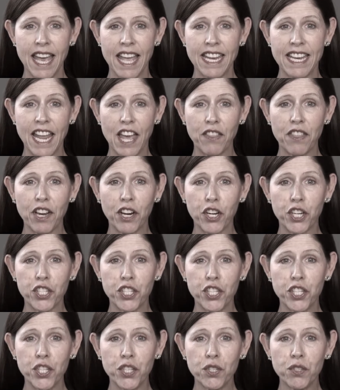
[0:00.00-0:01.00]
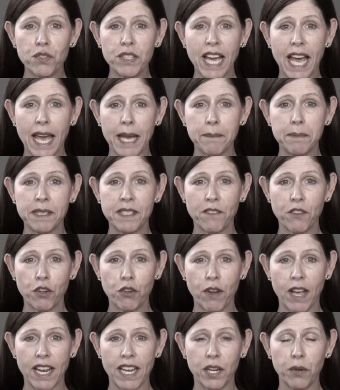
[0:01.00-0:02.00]
Now, there are 2 types of
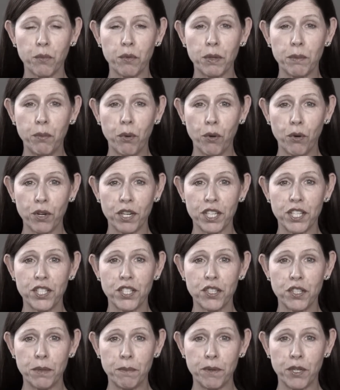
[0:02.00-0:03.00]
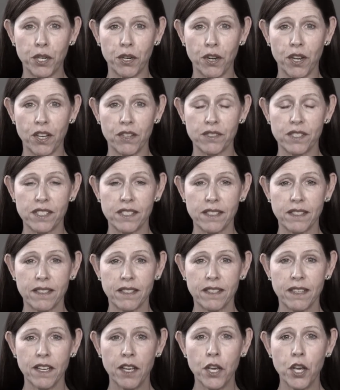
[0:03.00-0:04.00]
credit reported to the bureaus.
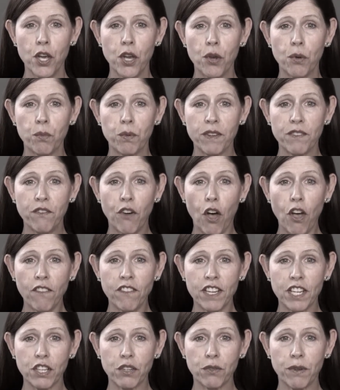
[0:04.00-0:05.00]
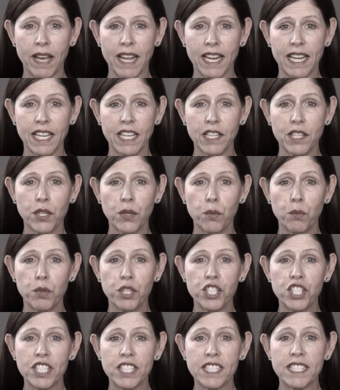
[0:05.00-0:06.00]
Revolving credit,
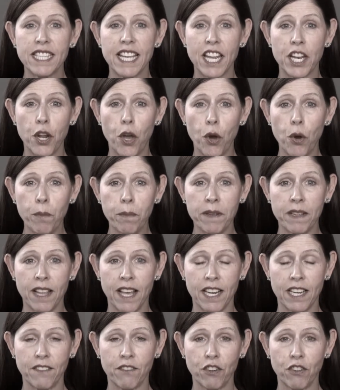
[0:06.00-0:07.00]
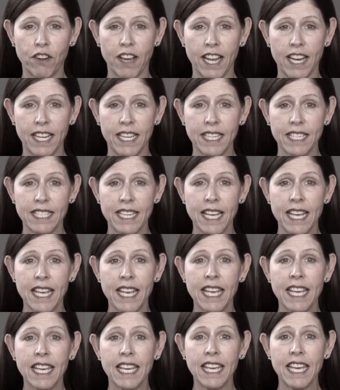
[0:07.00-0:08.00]
which is an open line of credit,
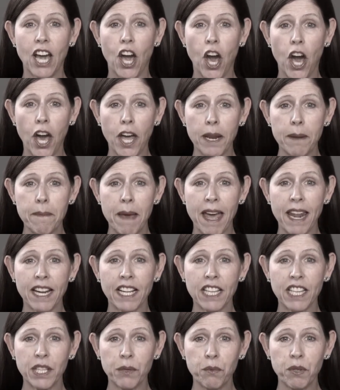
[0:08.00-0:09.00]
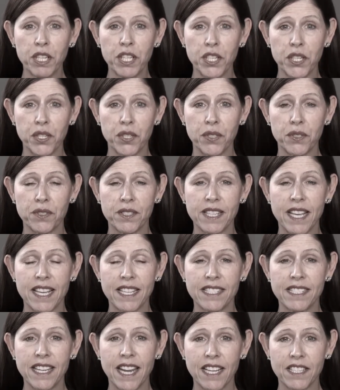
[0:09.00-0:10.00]
automatically renews
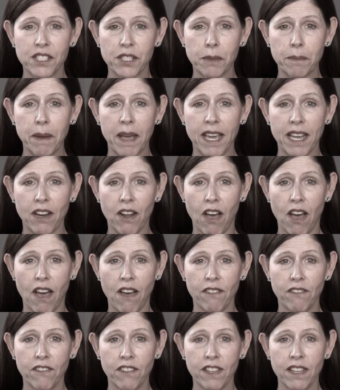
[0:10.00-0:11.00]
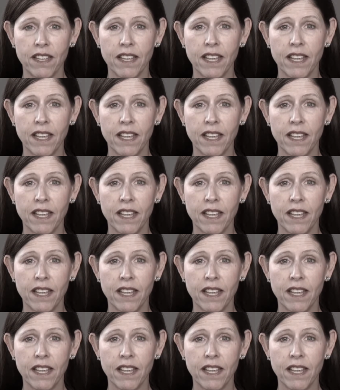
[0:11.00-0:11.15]
as debts are paid off.